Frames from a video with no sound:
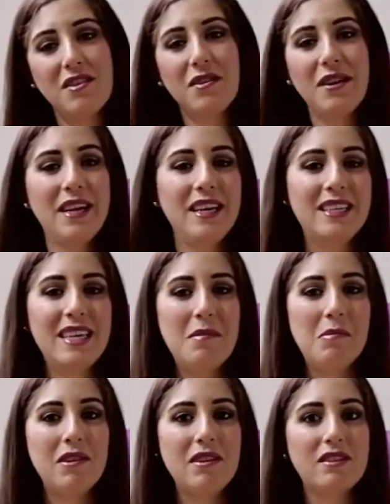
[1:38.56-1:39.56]
great
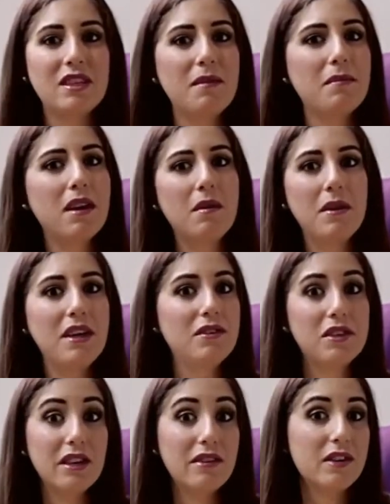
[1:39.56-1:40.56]
example of something we
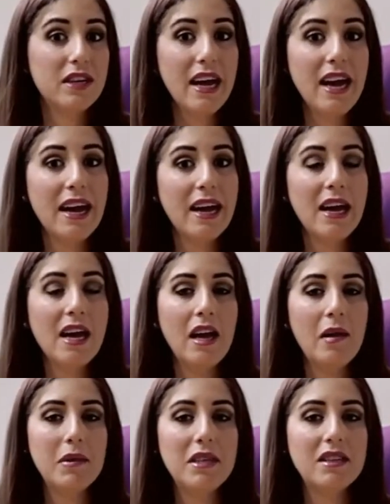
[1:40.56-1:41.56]
use every
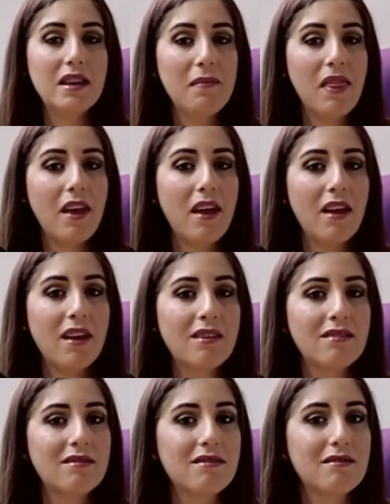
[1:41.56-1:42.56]
day, but something
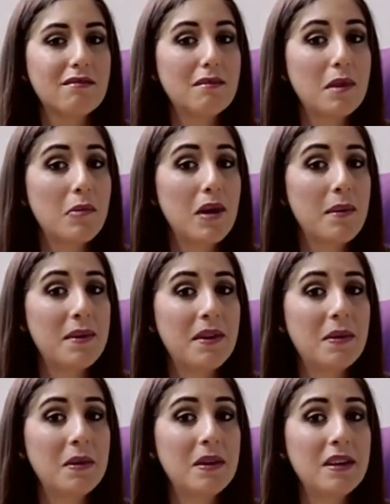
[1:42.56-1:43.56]
we probably
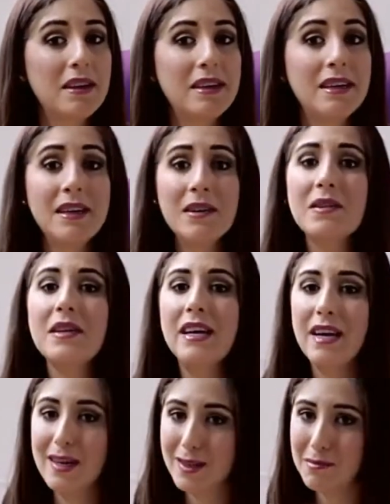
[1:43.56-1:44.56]
don't clean
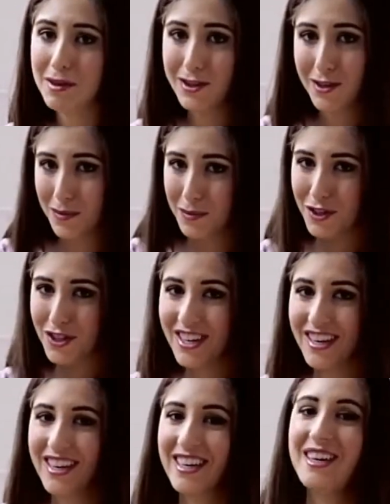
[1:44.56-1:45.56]
nearly as much as we should.